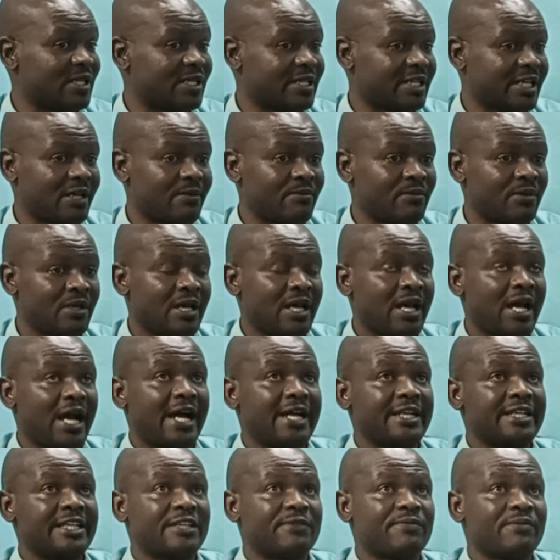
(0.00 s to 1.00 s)
come
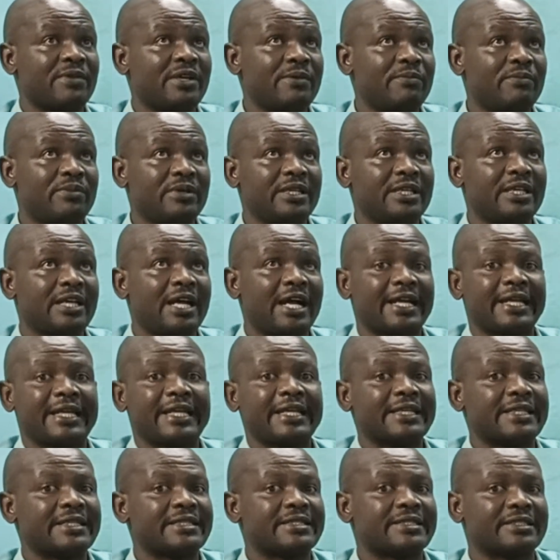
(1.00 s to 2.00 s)
and it may be
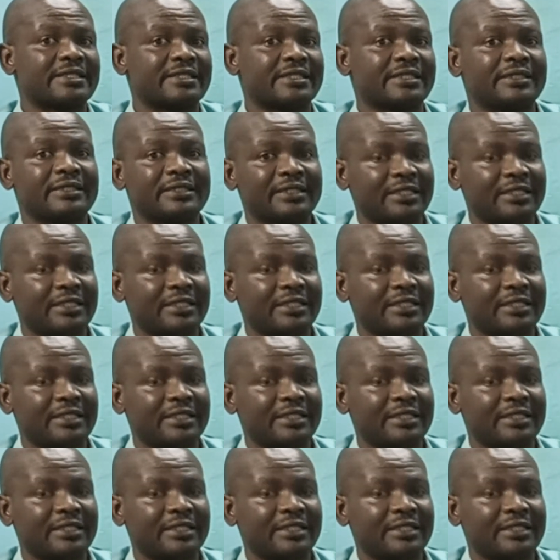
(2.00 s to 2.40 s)
against.